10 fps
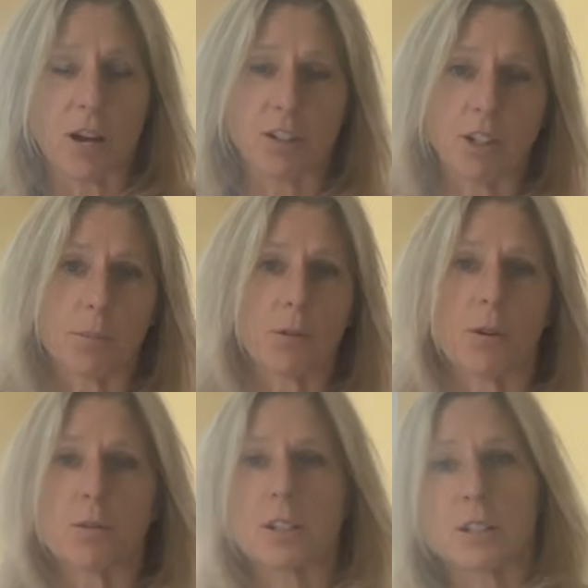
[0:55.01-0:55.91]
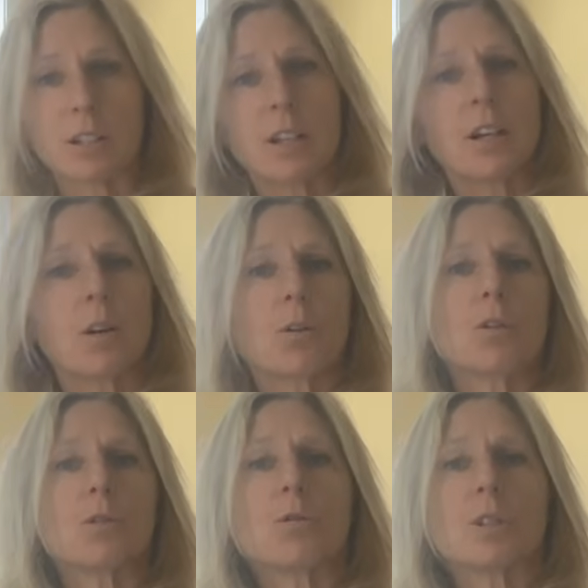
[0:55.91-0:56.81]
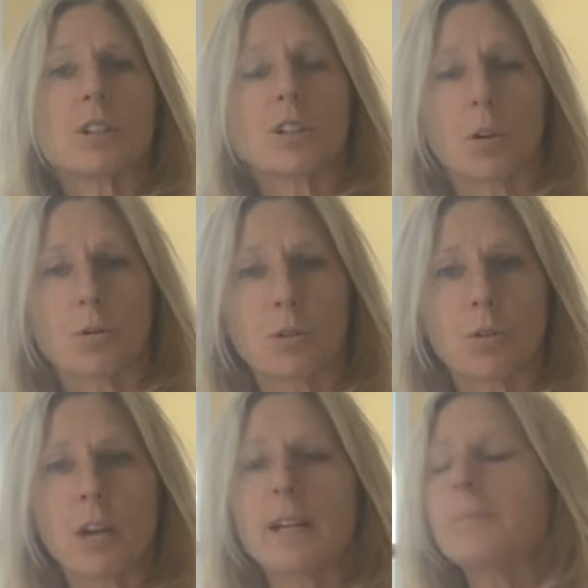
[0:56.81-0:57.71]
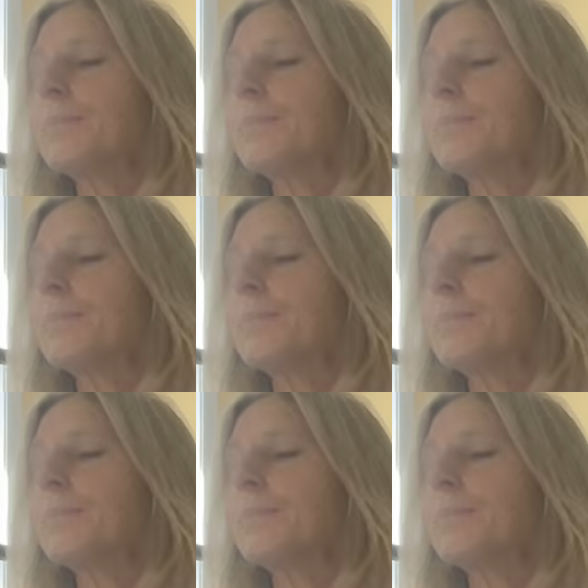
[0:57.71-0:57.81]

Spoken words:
osteoporosis, do's and don'ts, okay?